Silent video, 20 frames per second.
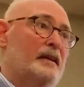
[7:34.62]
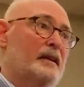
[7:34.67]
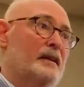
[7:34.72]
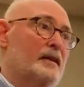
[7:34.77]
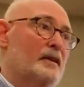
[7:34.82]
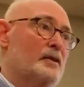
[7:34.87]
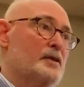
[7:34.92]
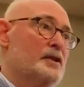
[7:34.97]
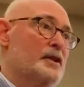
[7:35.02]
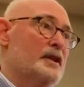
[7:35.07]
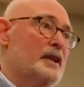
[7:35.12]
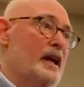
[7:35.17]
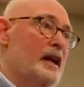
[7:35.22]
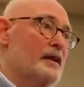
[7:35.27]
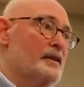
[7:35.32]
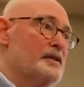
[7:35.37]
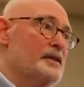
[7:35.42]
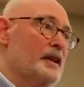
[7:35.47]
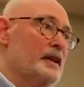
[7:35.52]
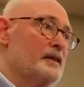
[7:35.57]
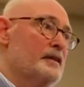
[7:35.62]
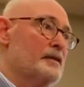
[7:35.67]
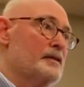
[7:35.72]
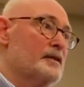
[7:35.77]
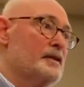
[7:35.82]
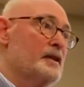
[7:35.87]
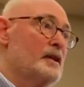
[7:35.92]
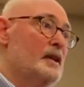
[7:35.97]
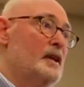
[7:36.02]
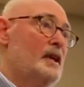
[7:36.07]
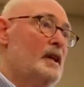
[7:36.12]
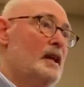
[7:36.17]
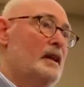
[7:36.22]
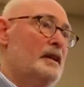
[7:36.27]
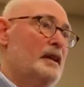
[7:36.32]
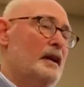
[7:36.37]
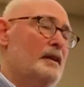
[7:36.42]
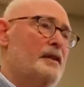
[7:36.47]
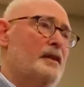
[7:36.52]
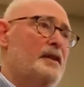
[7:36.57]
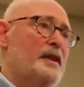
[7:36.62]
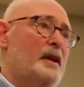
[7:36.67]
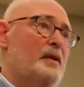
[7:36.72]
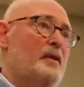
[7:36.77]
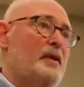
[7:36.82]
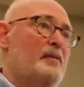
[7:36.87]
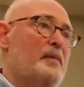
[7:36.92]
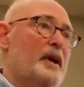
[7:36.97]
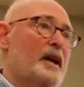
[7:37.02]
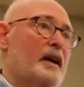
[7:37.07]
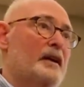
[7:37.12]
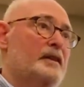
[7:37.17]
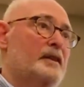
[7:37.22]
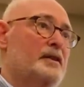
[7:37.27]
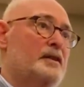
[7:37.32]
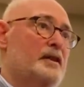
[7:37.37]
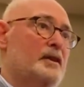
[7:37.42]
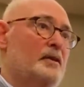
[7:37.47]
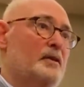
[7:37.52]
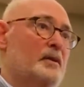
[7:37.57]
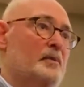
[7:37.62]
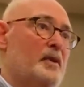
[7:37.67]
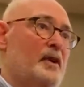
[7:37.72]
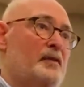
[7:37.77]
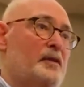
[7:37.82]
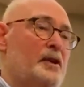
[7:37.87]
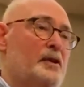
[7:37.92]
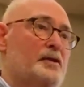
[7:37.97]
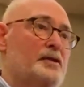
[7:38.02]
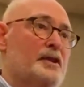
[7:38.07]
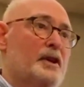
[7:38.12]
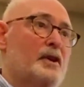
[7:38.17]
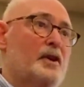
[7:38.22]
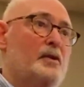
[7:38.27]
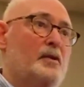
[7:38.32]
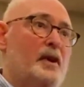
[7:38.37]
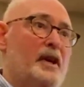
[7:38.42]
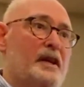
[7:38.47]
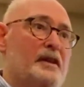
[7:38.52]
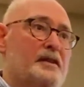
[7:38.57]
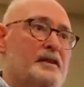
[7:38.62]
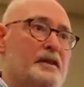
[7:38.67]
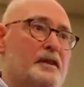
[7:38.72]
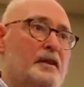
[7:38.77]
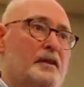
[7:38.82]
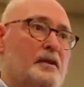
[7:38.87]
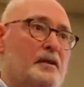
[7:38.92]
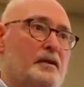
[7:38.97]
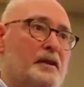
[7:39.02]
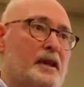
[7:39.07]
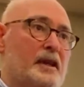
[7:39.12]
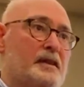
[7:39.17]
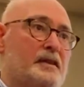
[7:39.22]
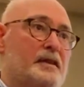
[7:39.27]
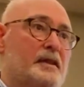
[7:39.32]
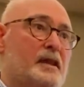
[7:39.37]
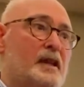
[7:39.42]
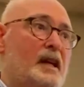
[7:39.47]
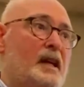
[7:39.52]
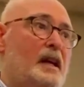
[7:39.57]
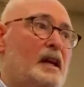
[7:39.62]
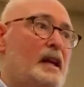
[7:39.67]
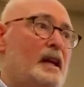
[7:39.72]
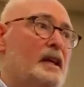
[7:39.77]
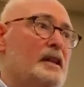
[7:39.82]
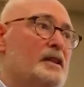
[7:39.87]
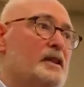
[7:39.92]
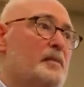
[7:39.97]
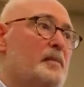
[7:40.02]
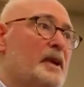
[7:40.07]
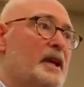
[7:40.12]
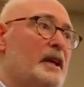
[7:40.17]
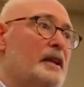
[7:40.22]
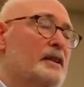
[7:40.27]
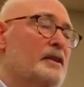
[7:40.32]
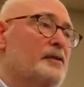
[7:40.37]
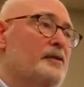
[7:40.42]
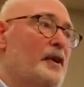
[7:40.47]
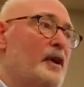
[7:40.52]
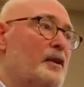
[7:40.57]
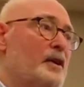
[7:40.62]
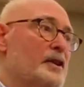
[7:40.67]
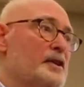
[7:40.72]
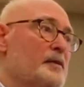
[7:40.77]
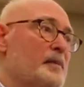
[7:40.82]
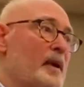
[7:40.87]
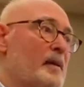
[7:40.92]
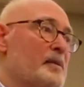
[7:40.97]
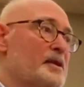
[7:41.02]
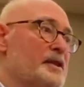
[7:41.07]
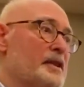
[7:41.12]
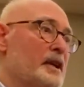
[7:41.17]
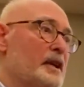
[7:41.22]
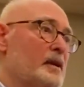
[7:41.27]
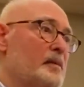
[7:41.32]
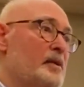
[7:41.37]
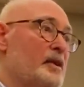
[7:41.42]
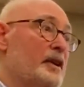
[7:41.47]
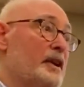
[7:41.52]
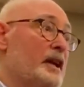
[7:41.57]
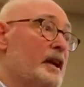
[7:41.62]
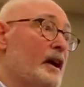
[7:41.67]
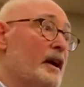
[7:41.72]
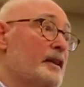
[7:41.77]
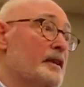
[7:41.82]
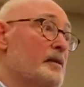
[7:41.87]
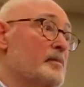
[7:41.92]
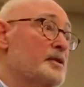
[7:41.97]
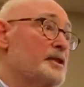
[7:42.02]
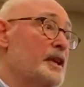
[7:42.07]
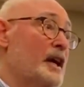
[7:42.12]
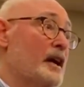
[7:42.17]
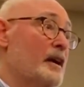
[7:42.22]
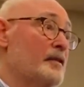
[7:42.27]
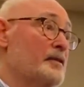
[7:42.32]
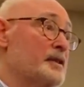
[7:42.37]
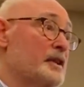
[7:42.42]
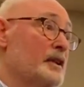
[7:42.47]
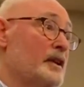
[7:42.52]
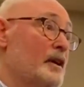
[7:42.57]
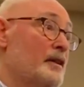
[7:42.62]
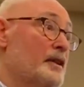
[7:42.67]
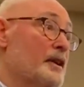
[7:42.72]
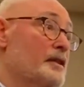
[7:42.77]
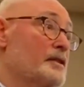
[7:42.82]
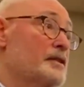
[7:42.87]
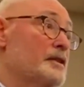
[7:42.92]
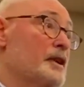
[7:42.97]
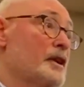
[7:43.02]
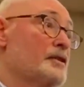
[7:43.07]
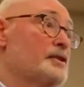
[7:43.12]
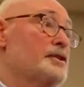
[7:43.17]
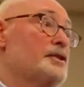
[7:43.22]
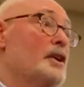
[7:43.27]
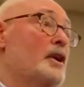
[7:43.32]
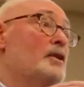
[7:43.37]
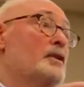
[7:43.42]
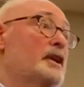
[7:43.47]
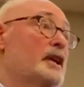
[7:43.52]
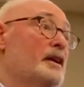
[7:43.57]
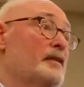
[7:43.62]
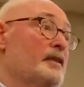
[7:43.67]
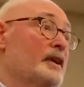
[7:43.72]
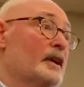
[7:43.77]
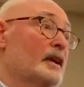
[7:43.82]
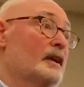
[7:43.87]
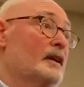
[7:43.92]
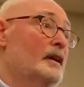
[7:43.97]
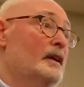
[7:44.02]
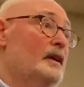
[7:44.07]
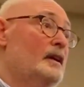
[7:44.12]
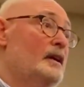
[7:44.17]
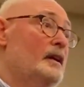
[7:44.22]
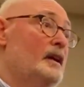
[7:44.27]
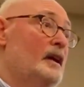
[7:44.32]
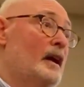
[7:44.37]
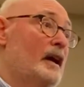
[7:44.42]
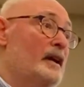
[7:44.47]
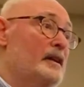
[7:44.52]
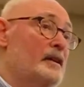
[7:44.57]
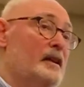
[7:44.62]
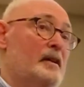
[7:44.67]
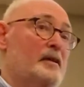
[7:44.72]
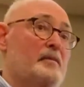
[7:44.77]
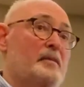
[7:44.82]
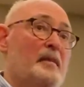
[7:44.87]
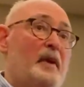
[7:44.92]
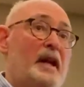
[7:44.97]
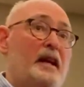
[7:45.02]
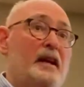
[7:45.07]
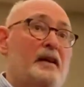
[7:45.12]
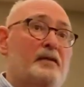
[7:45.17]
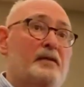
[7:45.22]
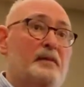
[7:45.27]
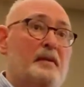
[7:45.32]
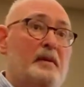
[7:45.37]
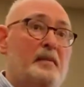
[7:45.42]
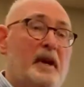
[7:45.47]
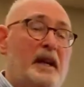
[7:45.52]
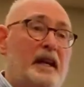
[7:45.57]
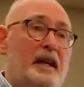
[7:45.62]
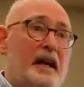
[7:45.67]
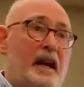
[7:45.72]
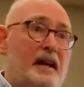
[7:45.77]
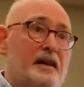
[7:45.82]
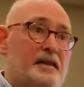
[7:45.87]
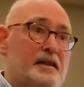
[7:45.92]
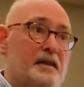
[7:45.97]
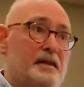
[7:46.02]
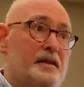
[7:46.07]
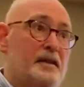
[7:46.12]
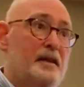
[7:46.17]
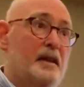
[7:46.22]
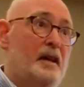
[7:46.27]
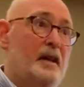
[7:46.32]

urgent care centers. The other thing we've begun to do, and we've used a quiz to do this, is to begin to focus members of the community on themselves. You know, they're so giving, and in many cases,